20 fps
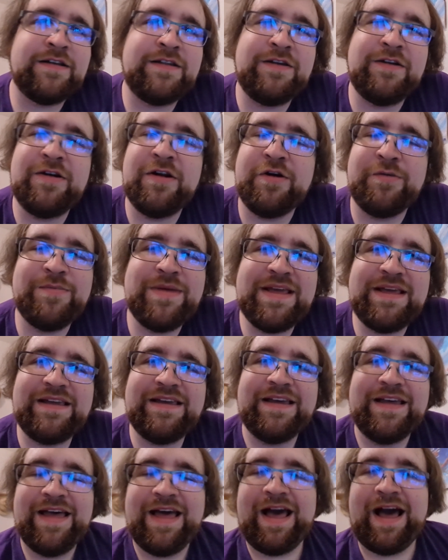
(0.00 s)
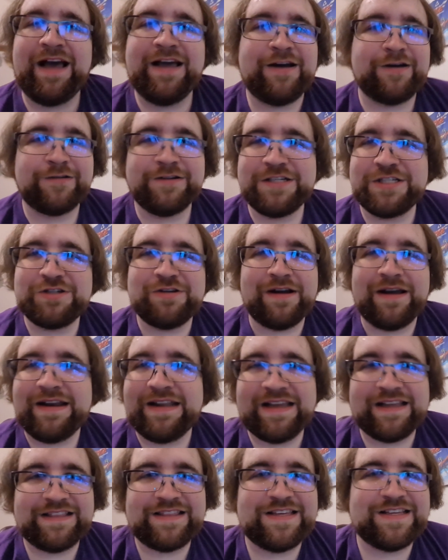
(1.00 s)
You know me. I always try
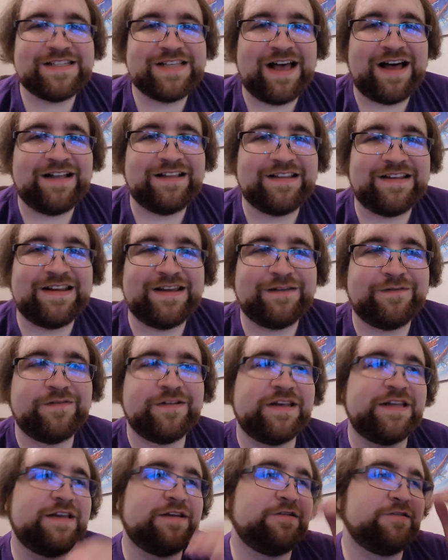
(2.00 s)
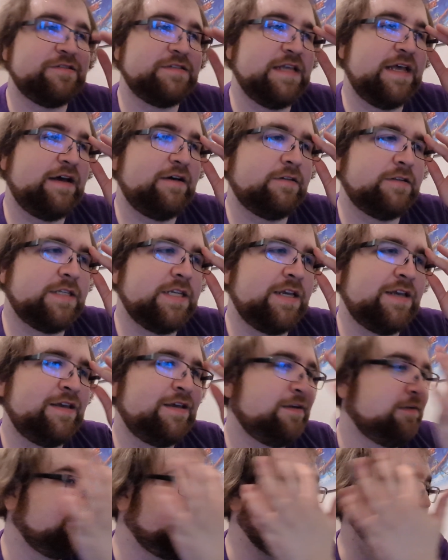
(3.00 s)
to get these holiday videos out.
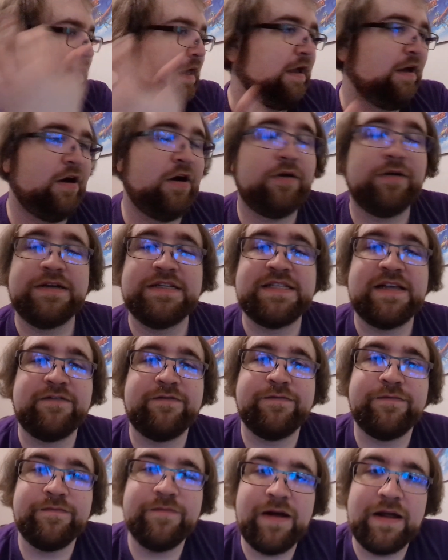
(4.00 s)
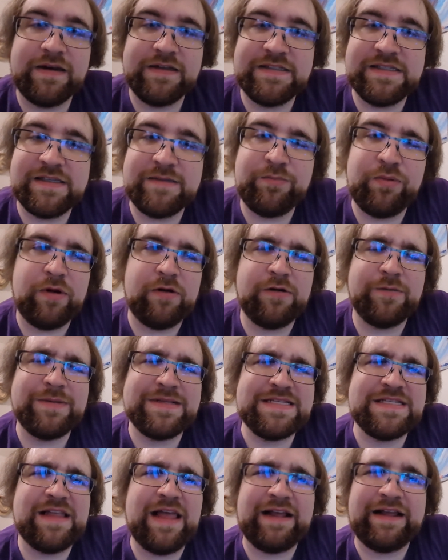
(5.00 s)
Well, not always. I've honestly probably
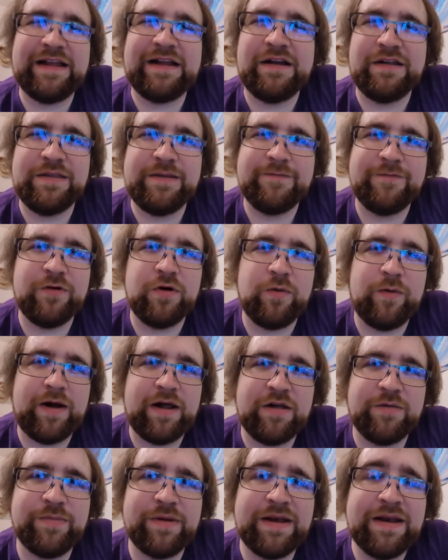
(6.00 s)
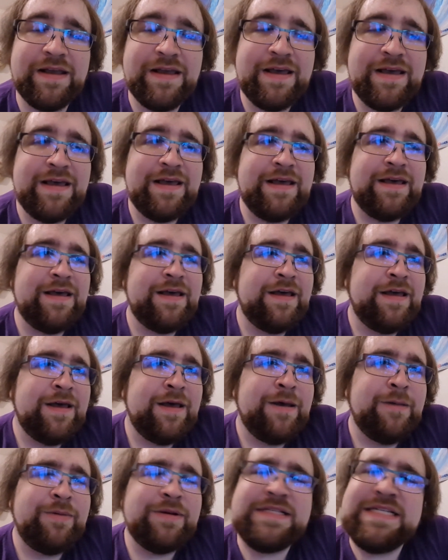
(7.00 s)
been slacking on them for a while, but
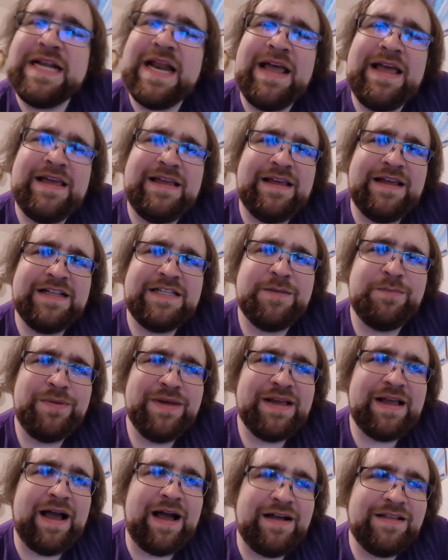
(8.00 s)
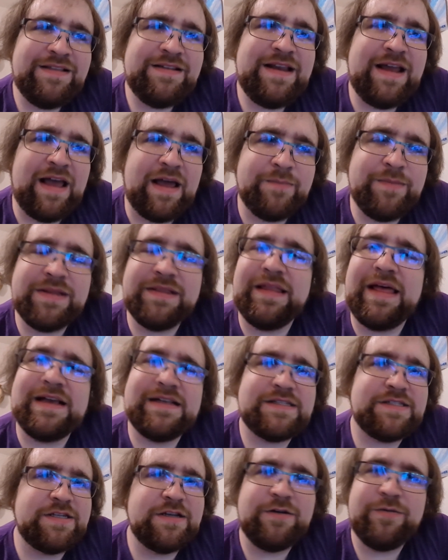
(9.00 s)
today, it's a big holiday. I mean,
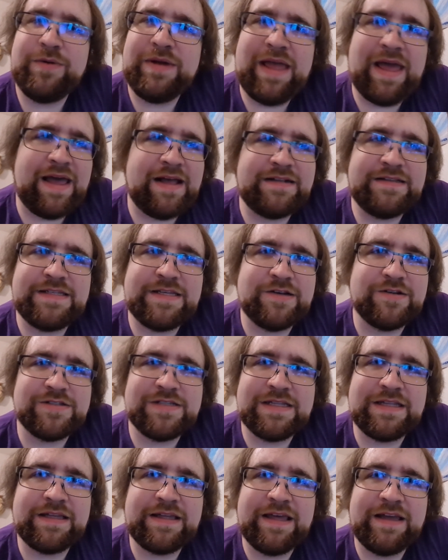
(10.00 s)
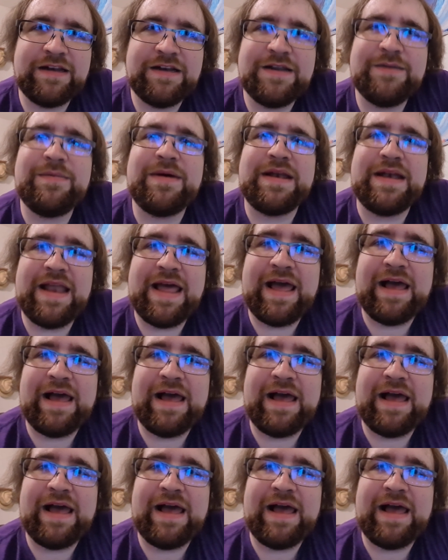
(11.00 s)
last year we had Tears of the Kingdom, and